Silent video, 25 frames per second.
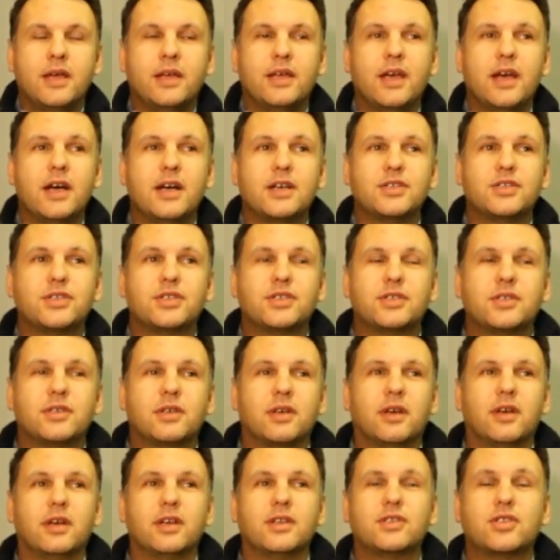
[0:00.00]
Yes,
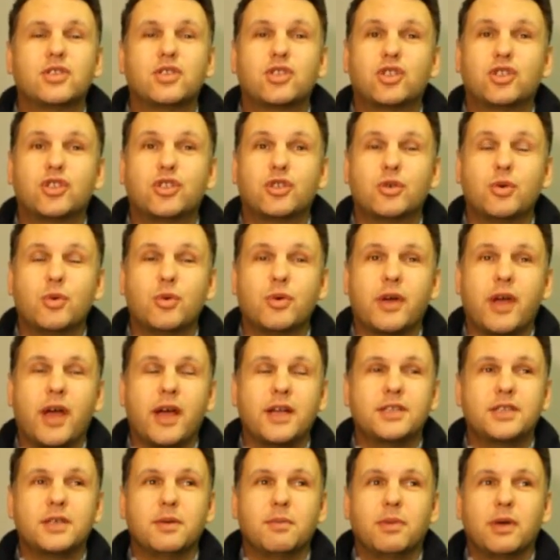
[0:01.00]
it's true,
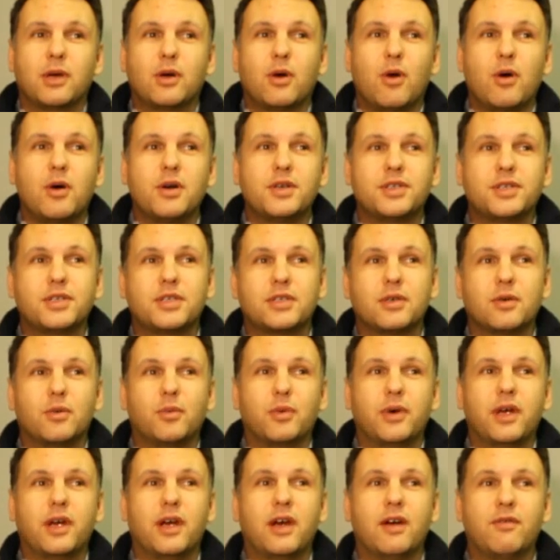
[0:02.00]
Katya, because
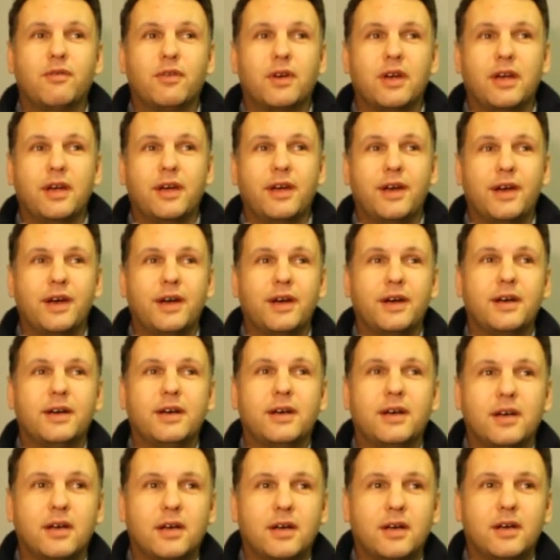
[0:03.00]
we have a
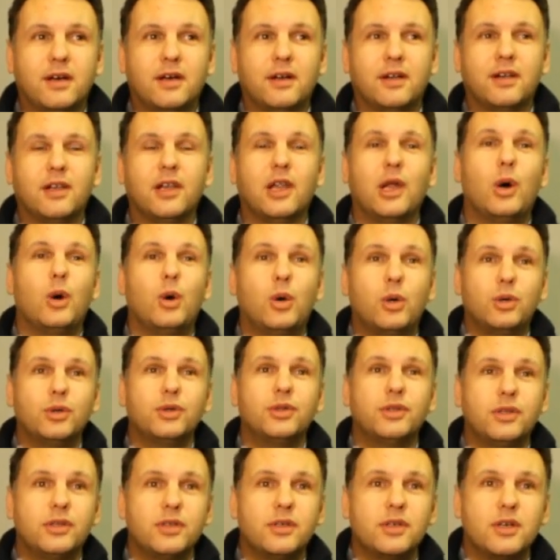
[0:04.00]

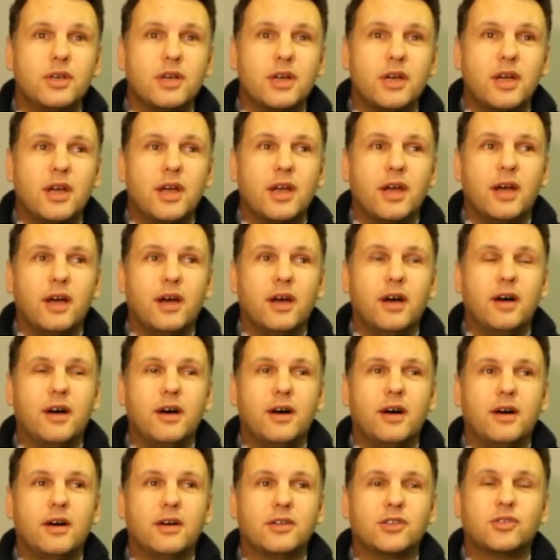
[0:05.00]
long
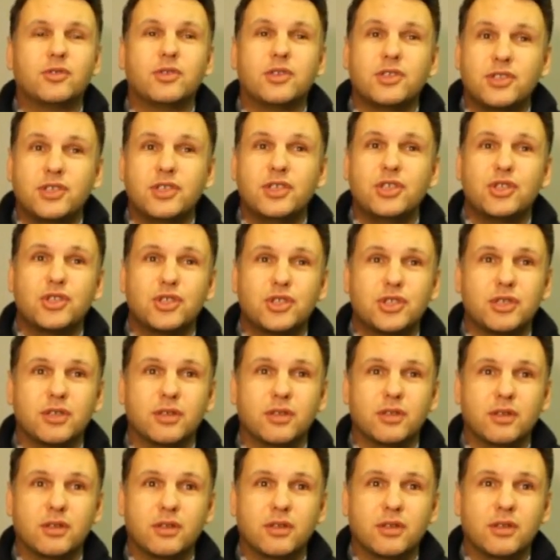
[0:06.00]

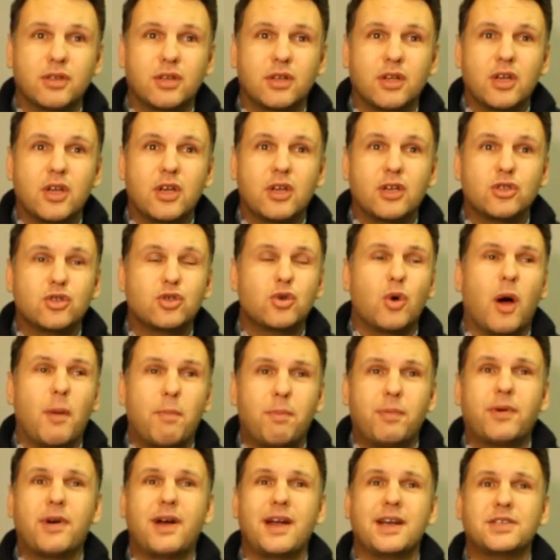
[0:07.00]
tradition to
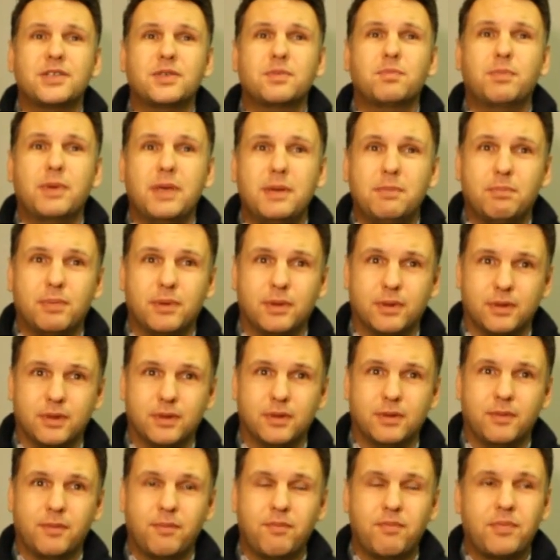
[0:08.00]
oppress
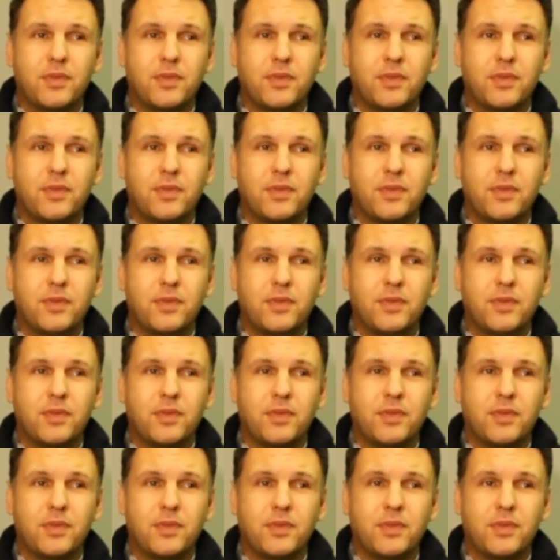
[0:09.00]
people